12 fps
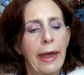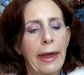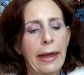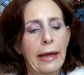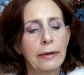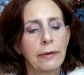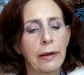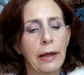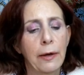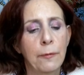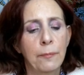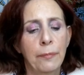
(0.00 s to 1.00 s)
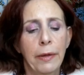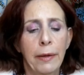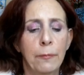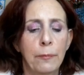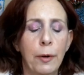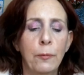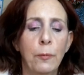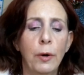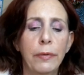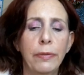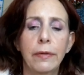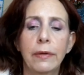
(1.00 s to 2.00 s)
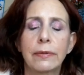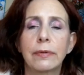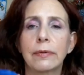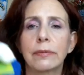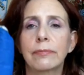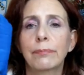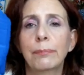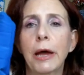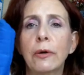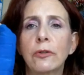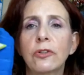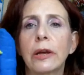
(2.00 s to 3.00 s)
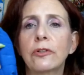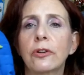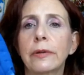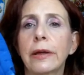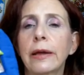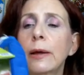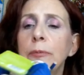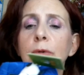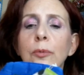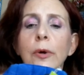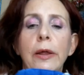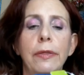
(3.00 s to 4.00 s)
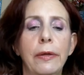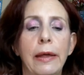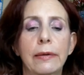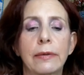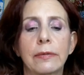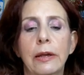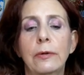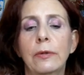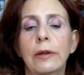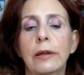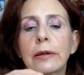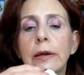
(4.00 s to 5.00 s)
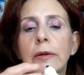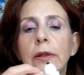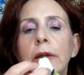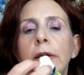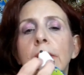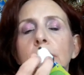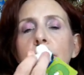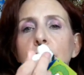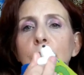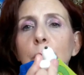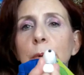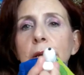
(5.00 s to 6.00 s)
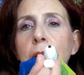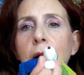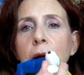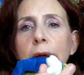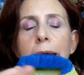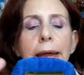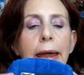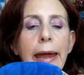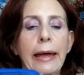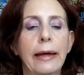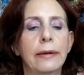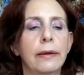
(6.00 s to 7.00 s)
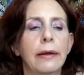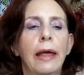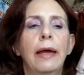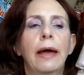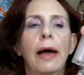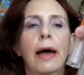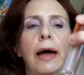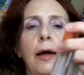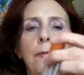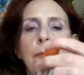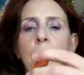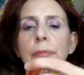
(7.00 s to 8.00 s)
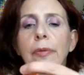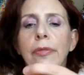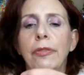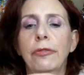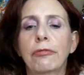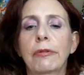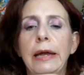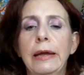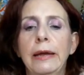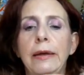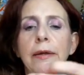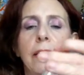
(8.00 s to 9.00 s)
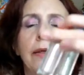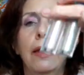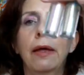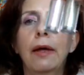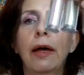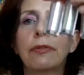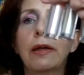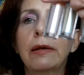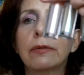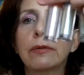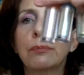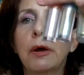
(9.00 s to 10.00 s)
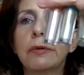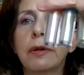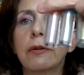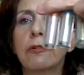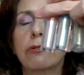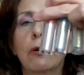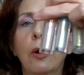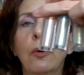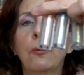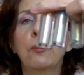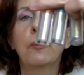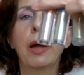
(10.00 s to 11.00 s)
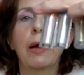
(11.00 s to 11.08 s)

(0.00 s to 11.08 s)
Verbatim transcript: And um, but what this pouch actually comes with is cute little Snoopy dog and um, three uh, these multi-chrome